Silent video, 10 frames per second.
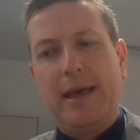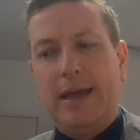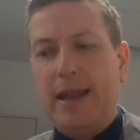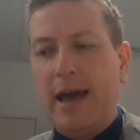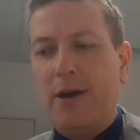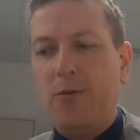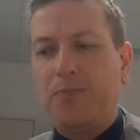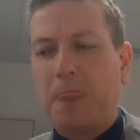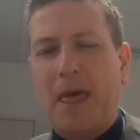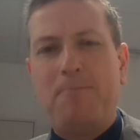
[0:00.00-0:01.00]
Now,
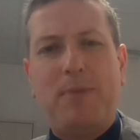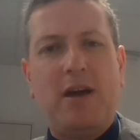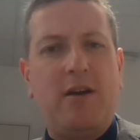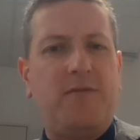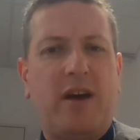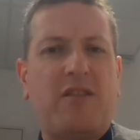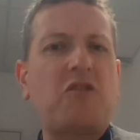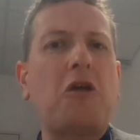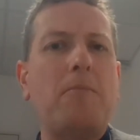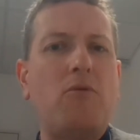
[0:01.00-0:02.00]
a bit of a
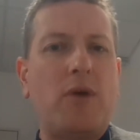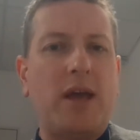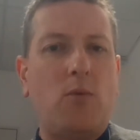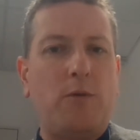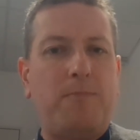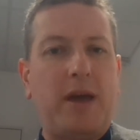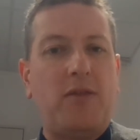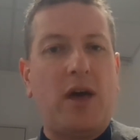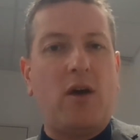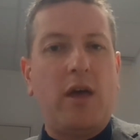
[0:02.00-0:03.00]
summary would be
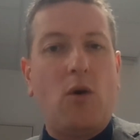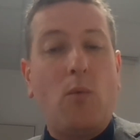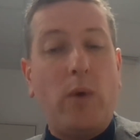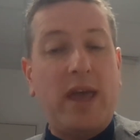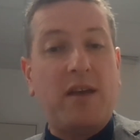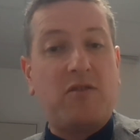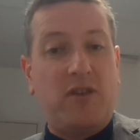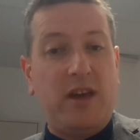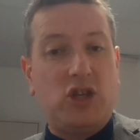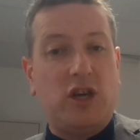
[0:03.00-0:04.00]
that we as
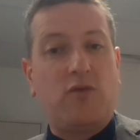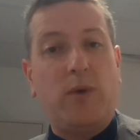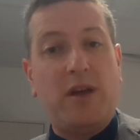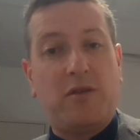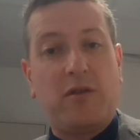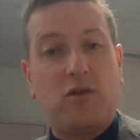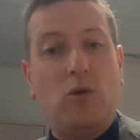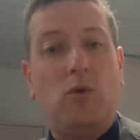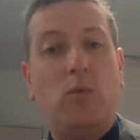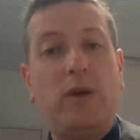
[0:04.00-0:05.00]
teachers, we as a
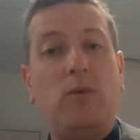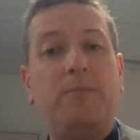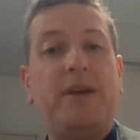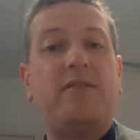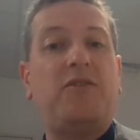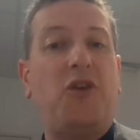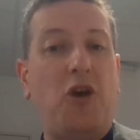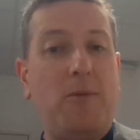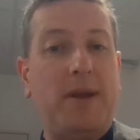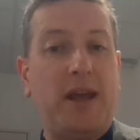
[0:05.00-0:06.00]
school, we will be
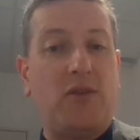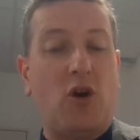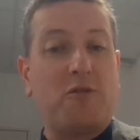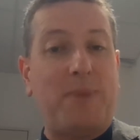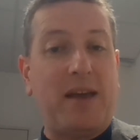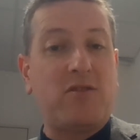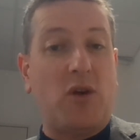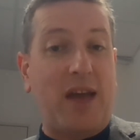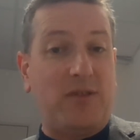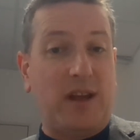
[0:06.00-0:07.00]
determining those based
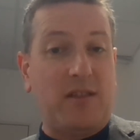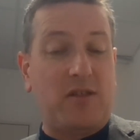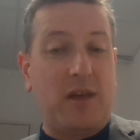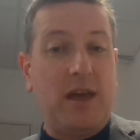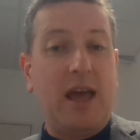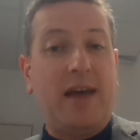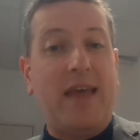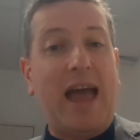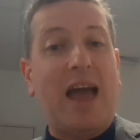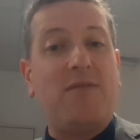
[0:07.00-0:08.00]
on evidence. And
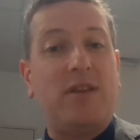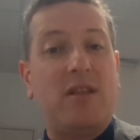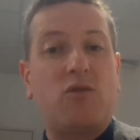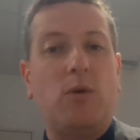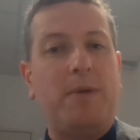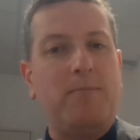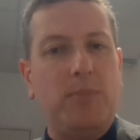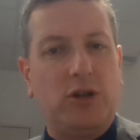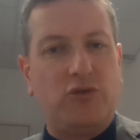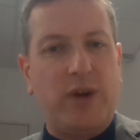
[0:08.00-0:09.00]
that evidence will be
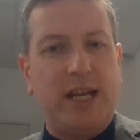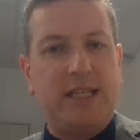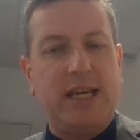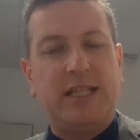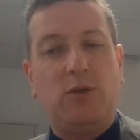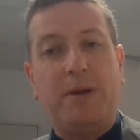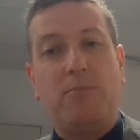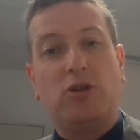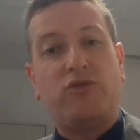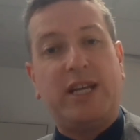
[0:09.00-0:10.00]
moderated. It'll be
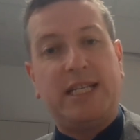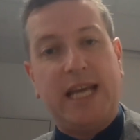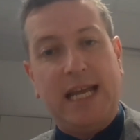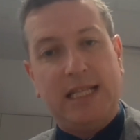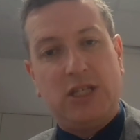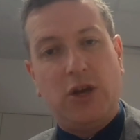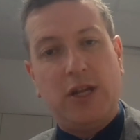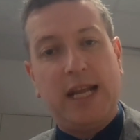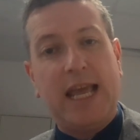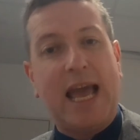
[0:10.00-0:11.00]
moderated
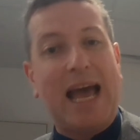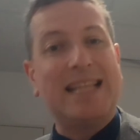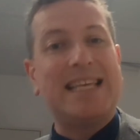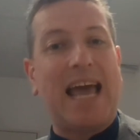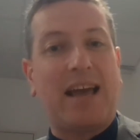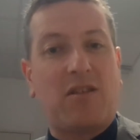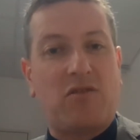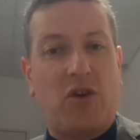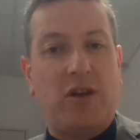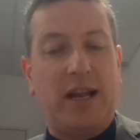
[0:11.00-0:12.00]
internally and
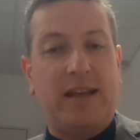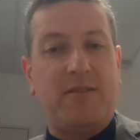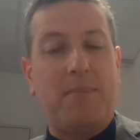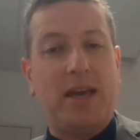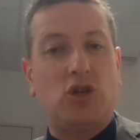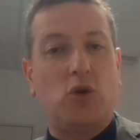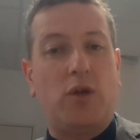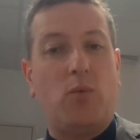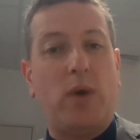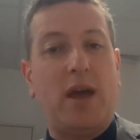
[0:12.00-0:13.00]
externally to make sure
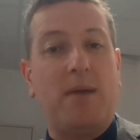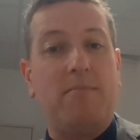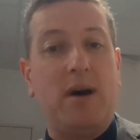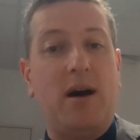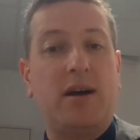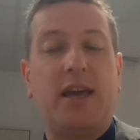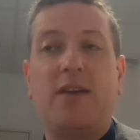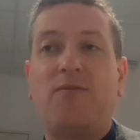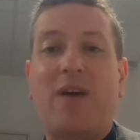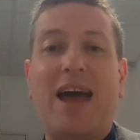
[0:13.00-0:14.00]
that we are
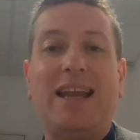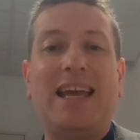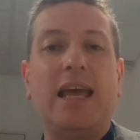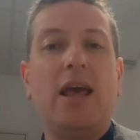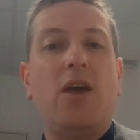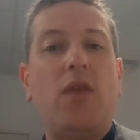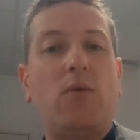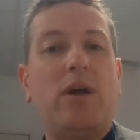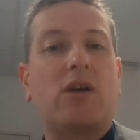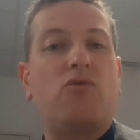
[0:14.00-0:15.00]
marking fairly, that
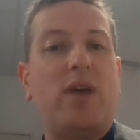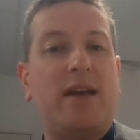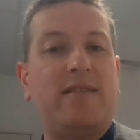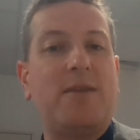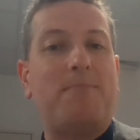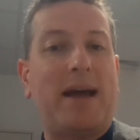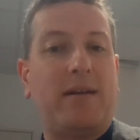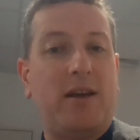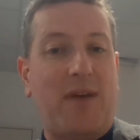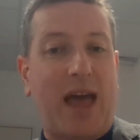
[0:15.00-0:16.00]
we are creating a
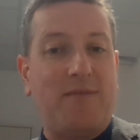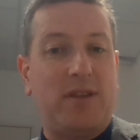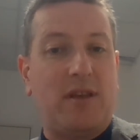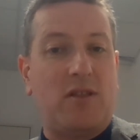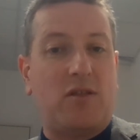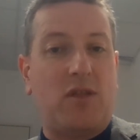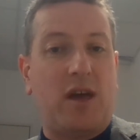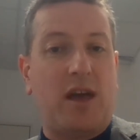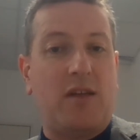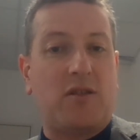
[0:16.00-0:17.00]
bank of evidence
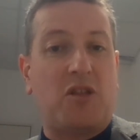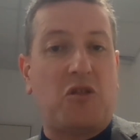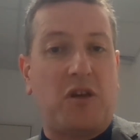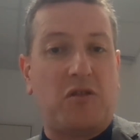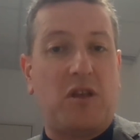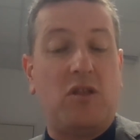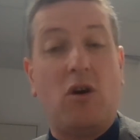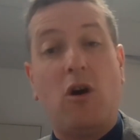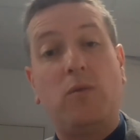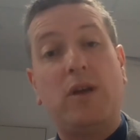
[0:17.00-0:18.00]
that is consistent
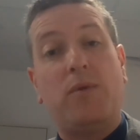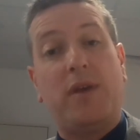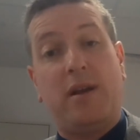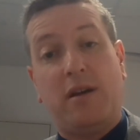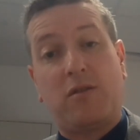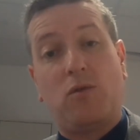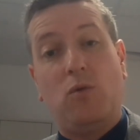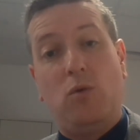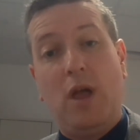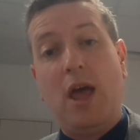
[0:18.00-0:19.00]
not only within our
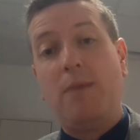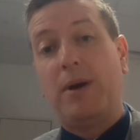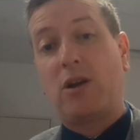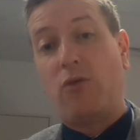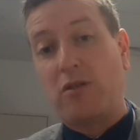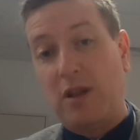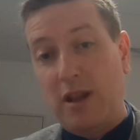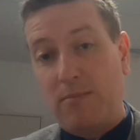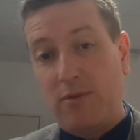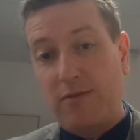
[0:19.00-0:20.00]
school, but across a
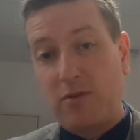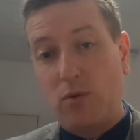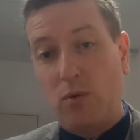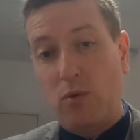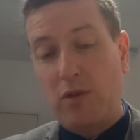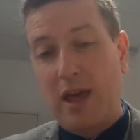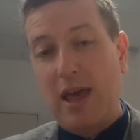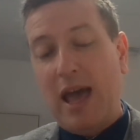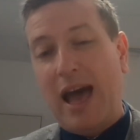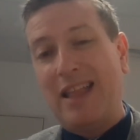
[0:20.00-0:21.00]
number of schools
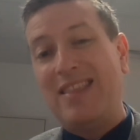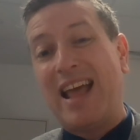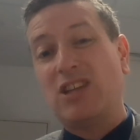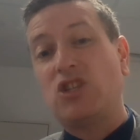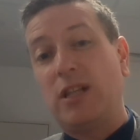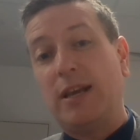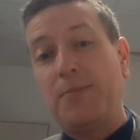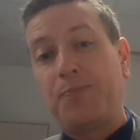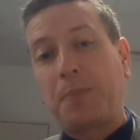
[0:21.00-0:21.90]
and nationally.